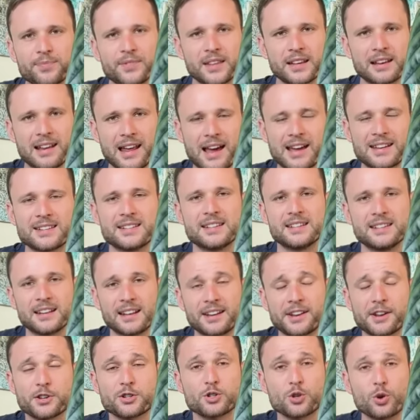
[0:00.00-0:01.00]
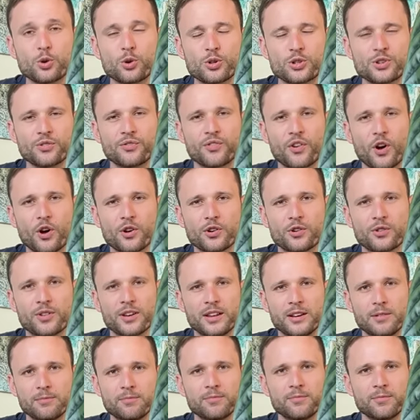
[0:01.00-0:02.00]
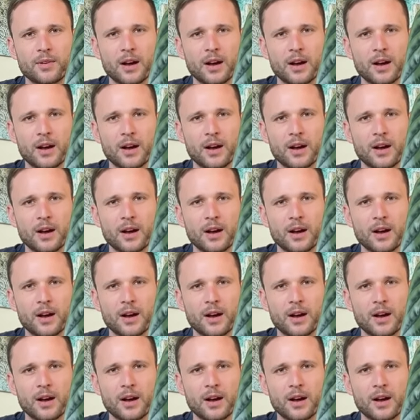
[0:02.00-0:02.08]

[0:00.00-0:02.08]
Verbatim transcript: the lighting that I took the photo in.